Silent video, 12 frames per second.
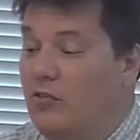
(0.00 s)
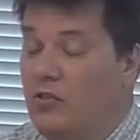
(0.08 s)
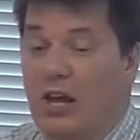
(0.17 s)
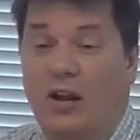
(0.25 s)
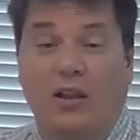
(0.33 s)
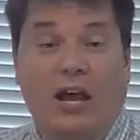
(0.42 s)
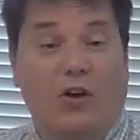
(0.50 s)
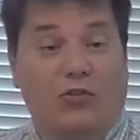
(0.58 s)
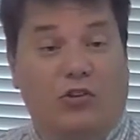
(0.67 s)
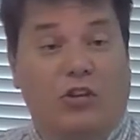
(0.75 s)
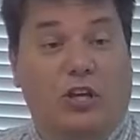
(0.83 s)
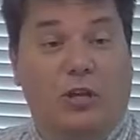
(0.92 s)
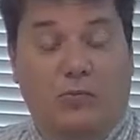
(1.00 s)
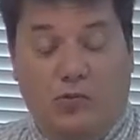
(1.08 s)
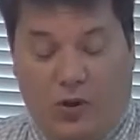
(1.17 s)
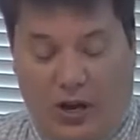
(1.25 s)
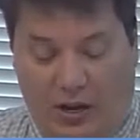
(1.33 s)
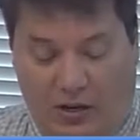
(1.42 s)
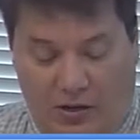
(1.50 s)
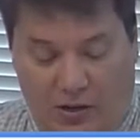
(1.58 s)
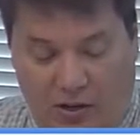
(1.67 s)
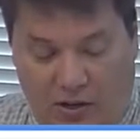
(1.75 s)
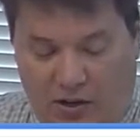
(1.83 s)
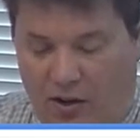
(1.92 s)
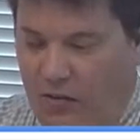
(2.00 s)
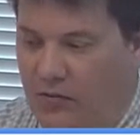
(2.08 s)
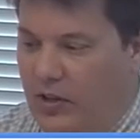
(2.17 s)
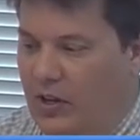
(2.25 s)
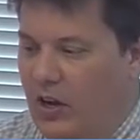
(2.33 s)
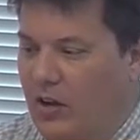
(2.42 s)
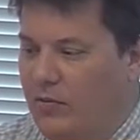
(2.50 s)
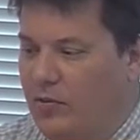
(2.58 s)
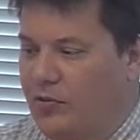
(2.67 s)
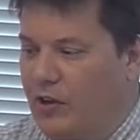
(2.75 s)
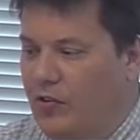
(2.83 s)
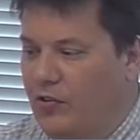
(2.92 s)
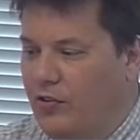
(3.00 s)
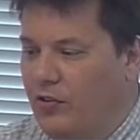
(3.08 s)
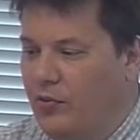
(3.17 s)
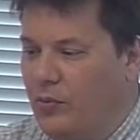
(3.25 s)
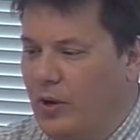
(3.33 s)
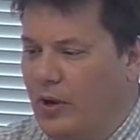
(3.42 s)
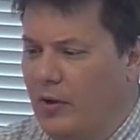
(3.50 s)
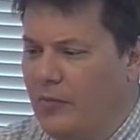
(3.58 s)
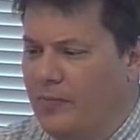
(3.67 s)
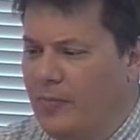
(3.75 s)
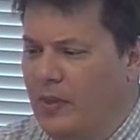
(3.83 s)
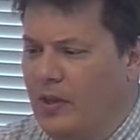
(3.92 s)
So that allows you to keep track of the conversation as well.